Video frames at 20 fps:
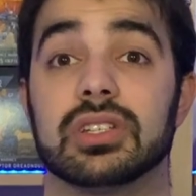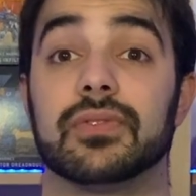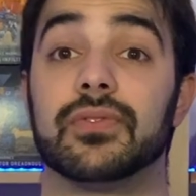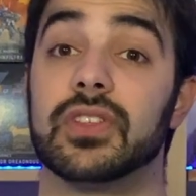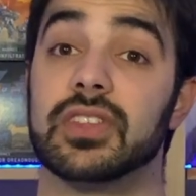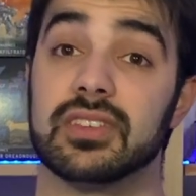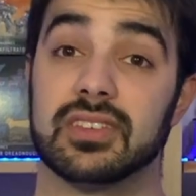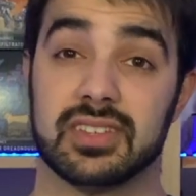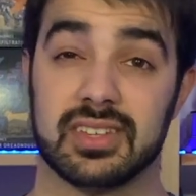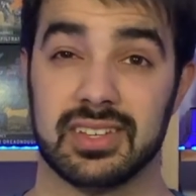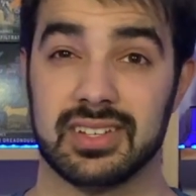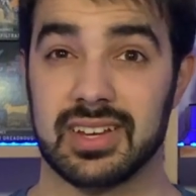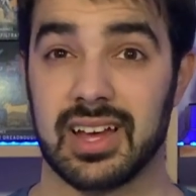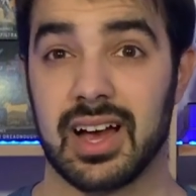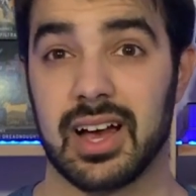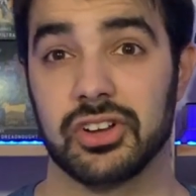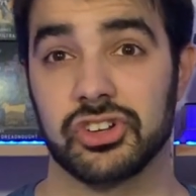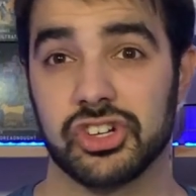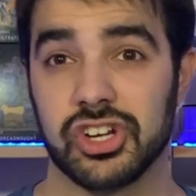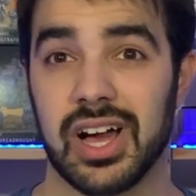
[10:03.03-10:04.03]
for the
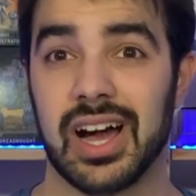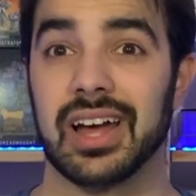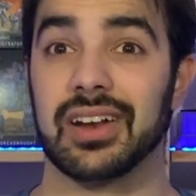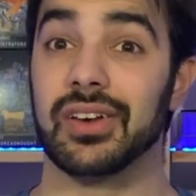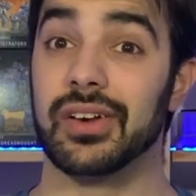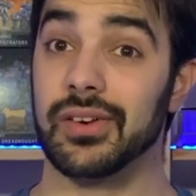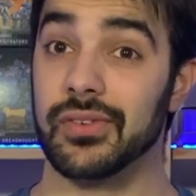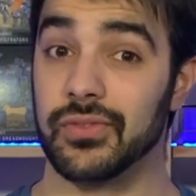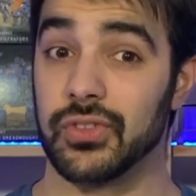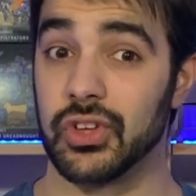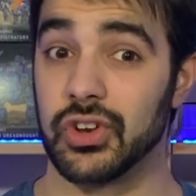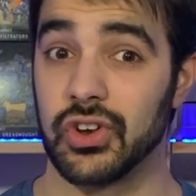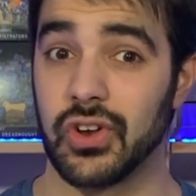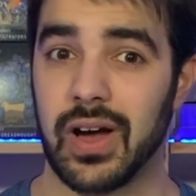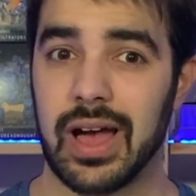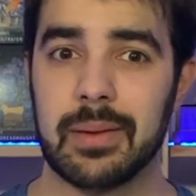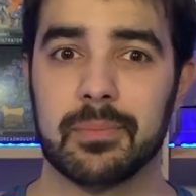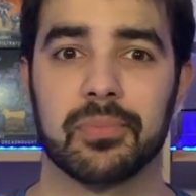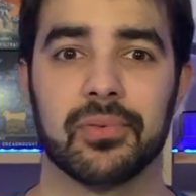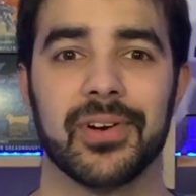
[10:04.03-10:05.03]
Satan Shard of the
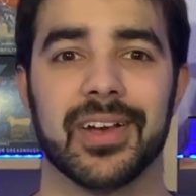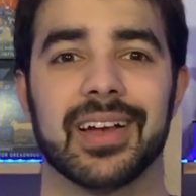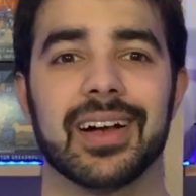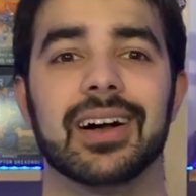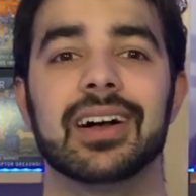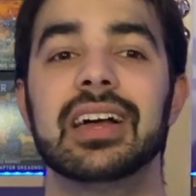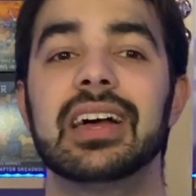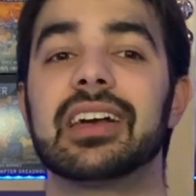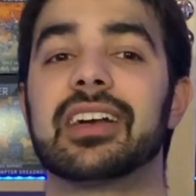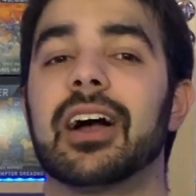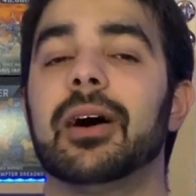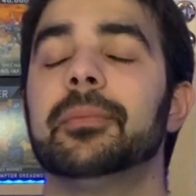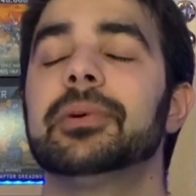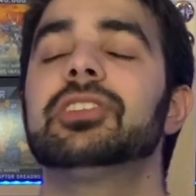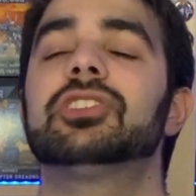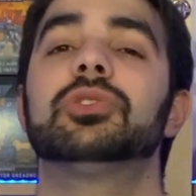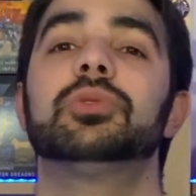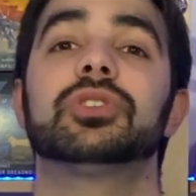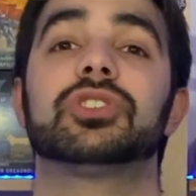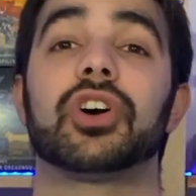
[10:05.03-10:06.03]
Nightbringer, coming
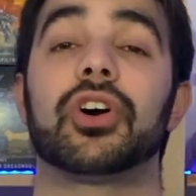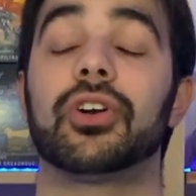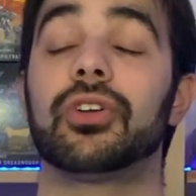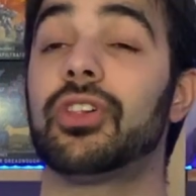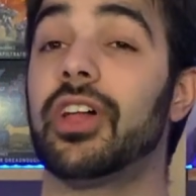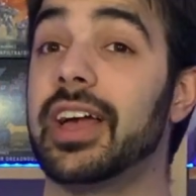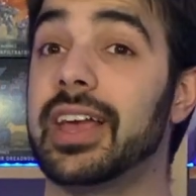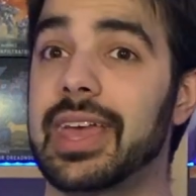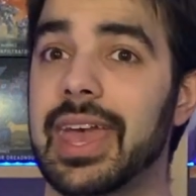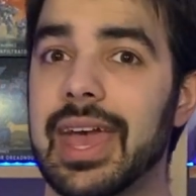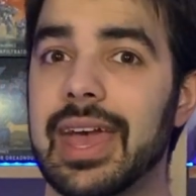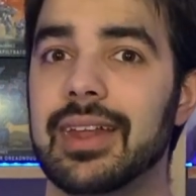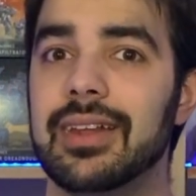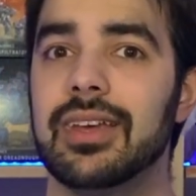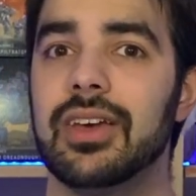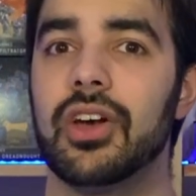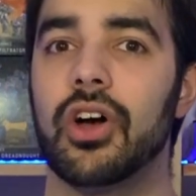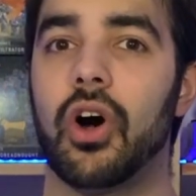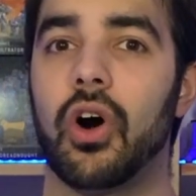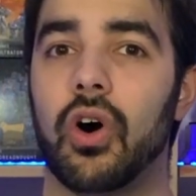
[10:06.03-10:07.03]
to a total again
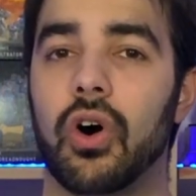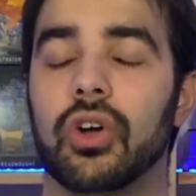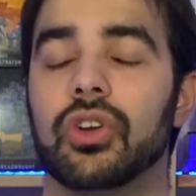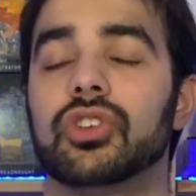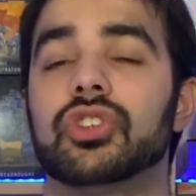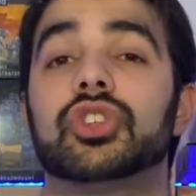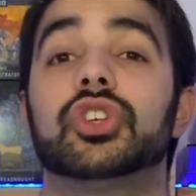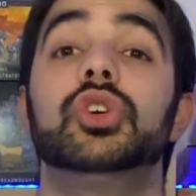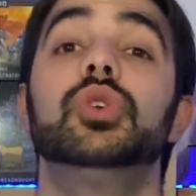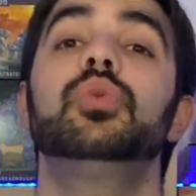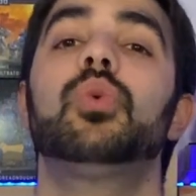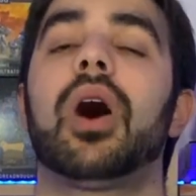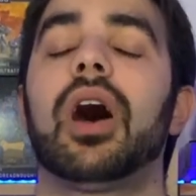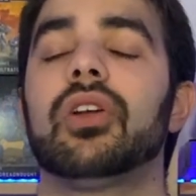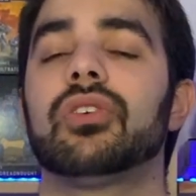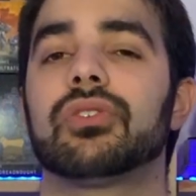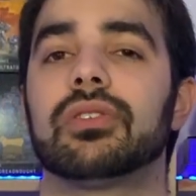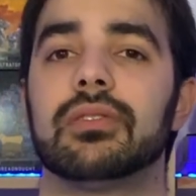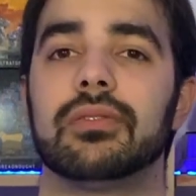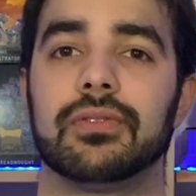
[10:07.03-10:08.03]
on
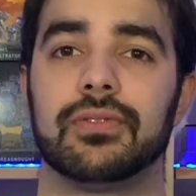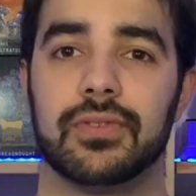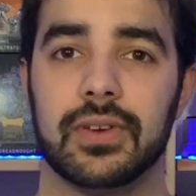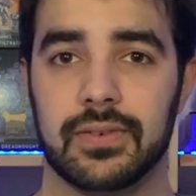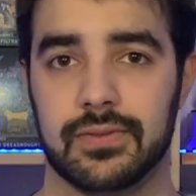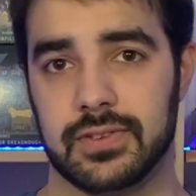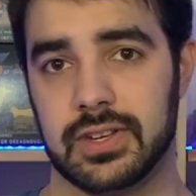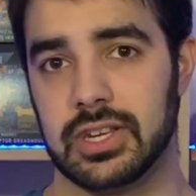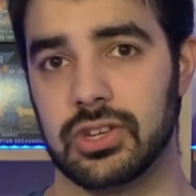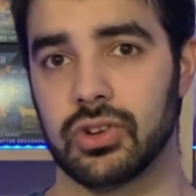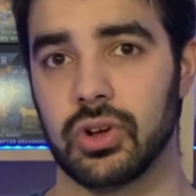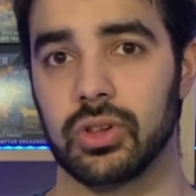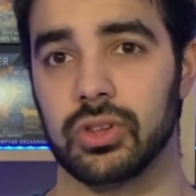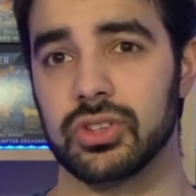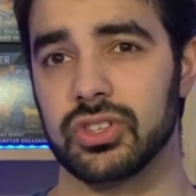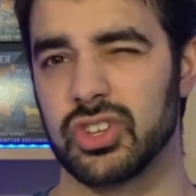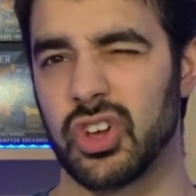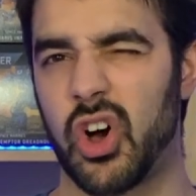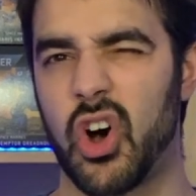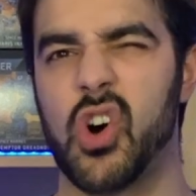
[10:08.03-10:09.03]

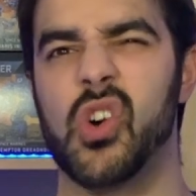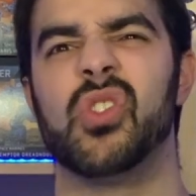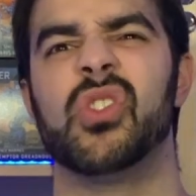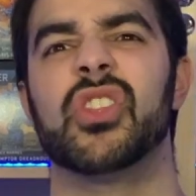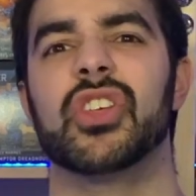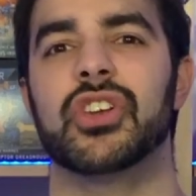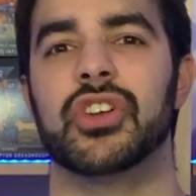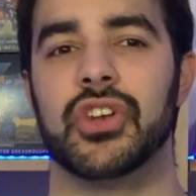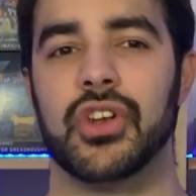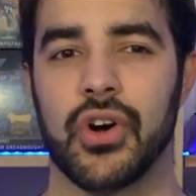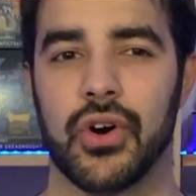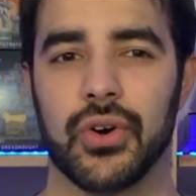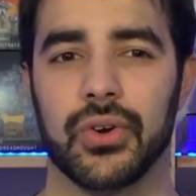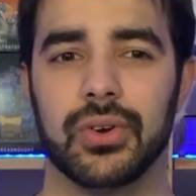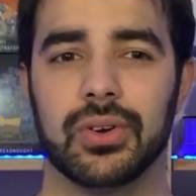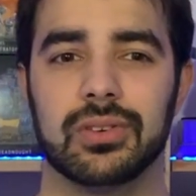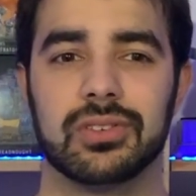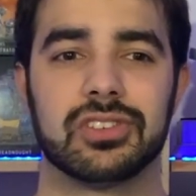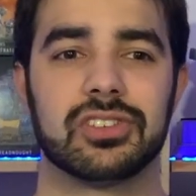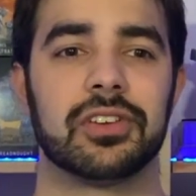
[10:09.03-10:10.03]
$250 on the
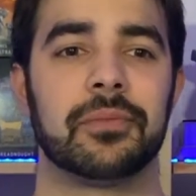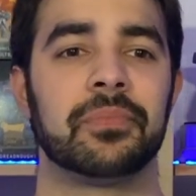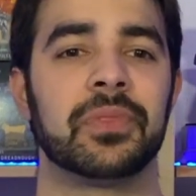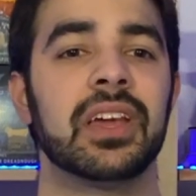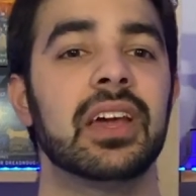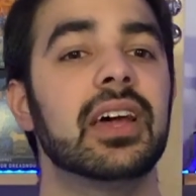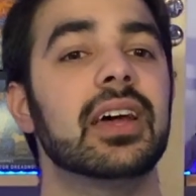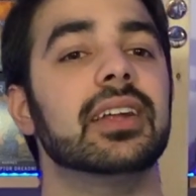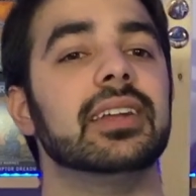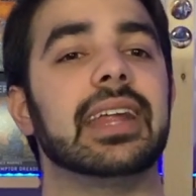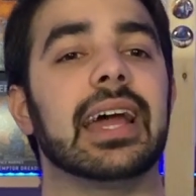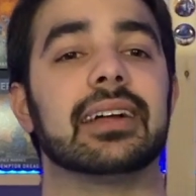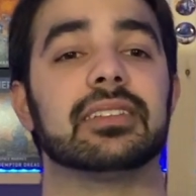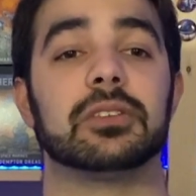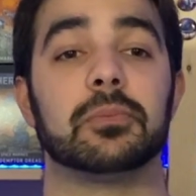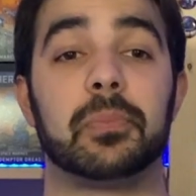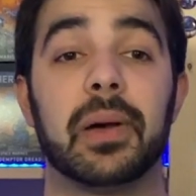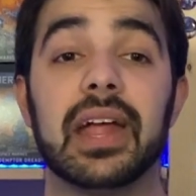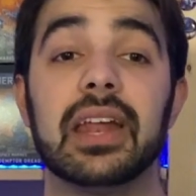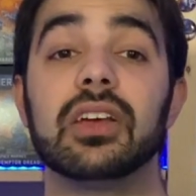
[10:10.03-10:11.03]
nose. Now,
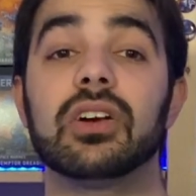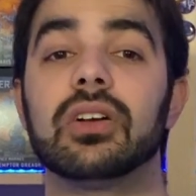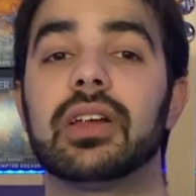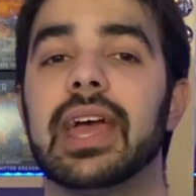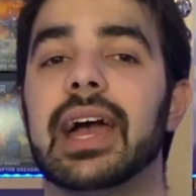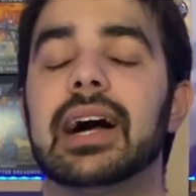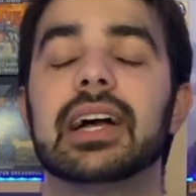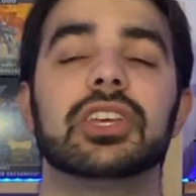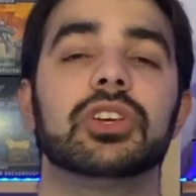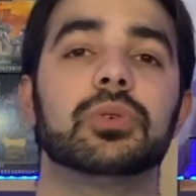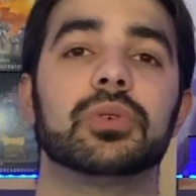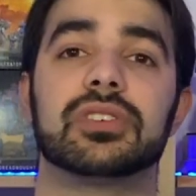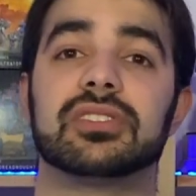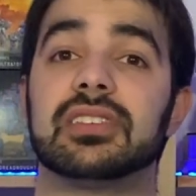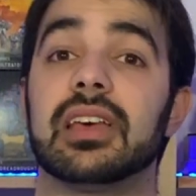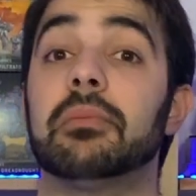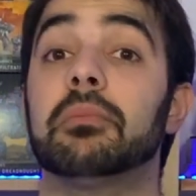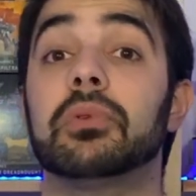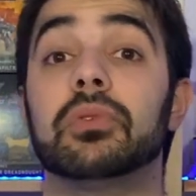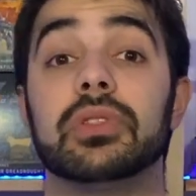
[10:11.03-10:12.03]
depending on how you
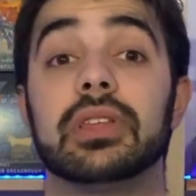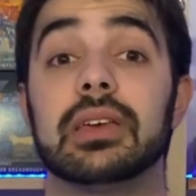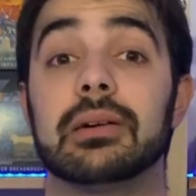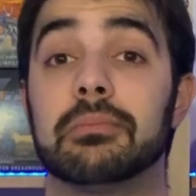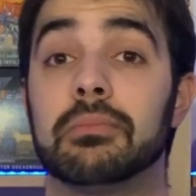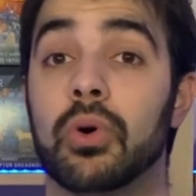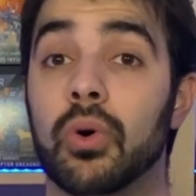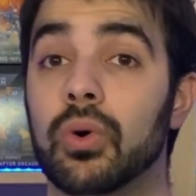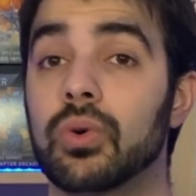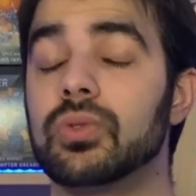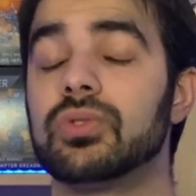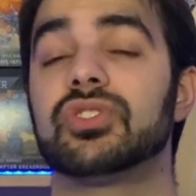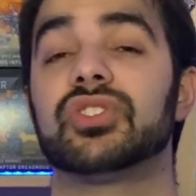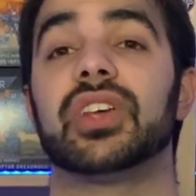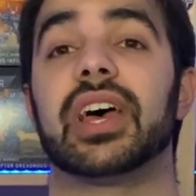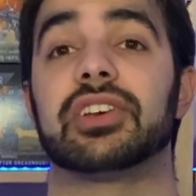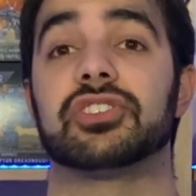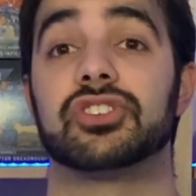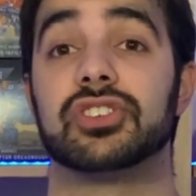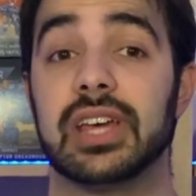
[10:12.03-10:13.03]
assemble the
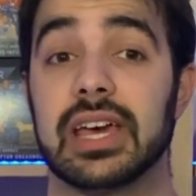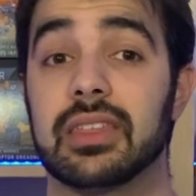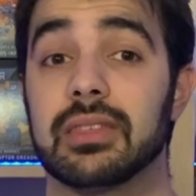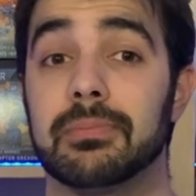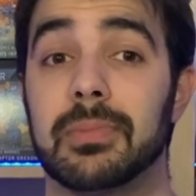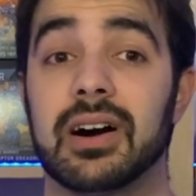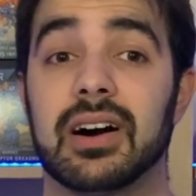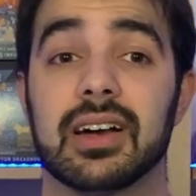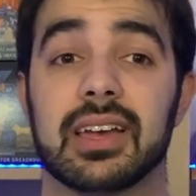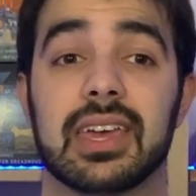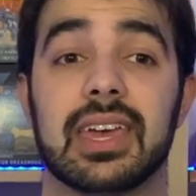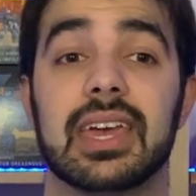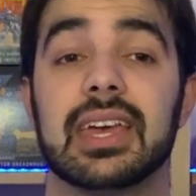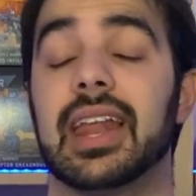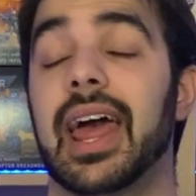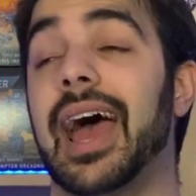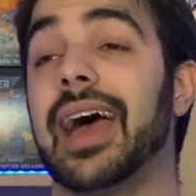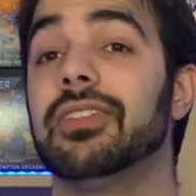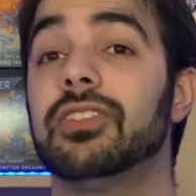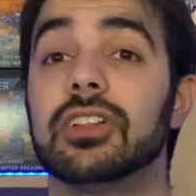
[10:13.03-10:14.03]
Immortals/Deathmark kit
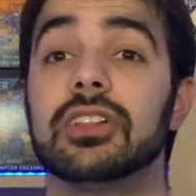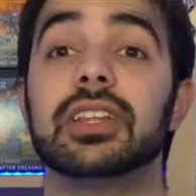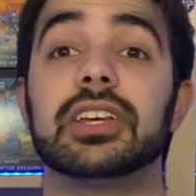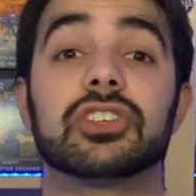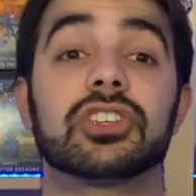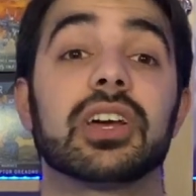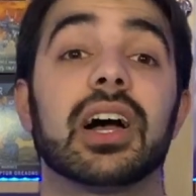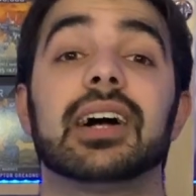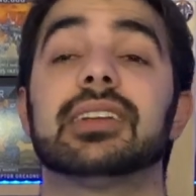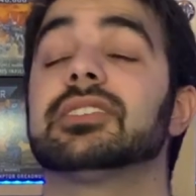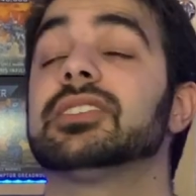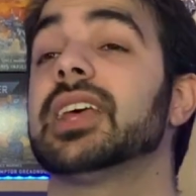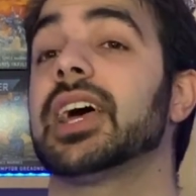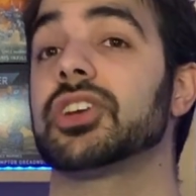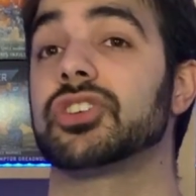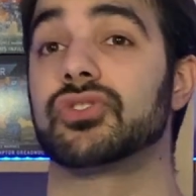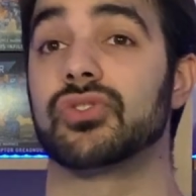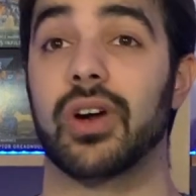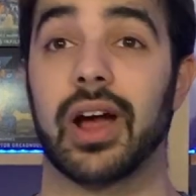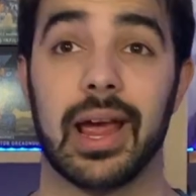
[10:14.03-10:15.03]
and the
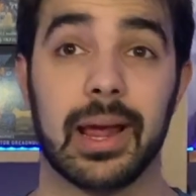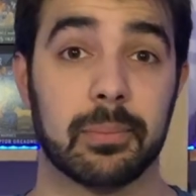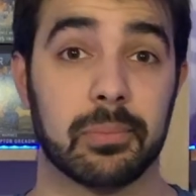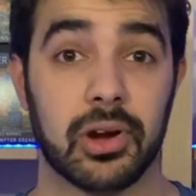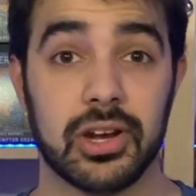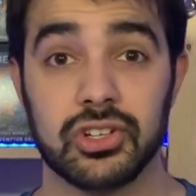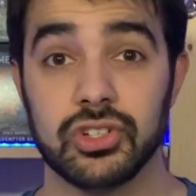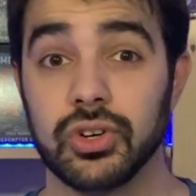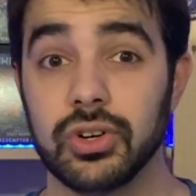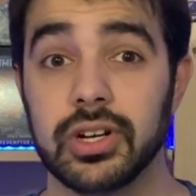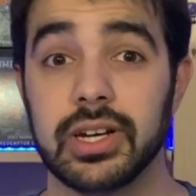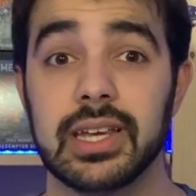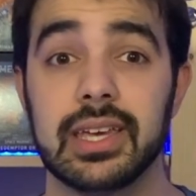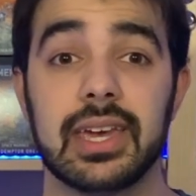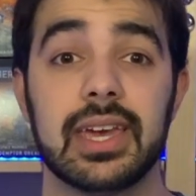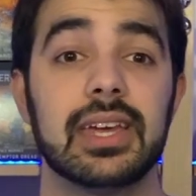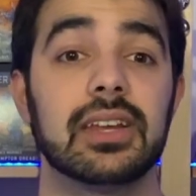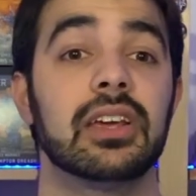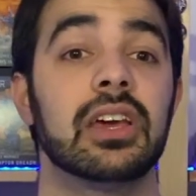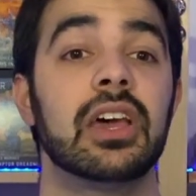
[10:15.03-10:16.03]
Lychguard/Triarch Praetorian
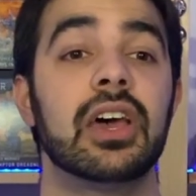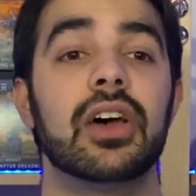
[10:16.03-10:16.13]
kit,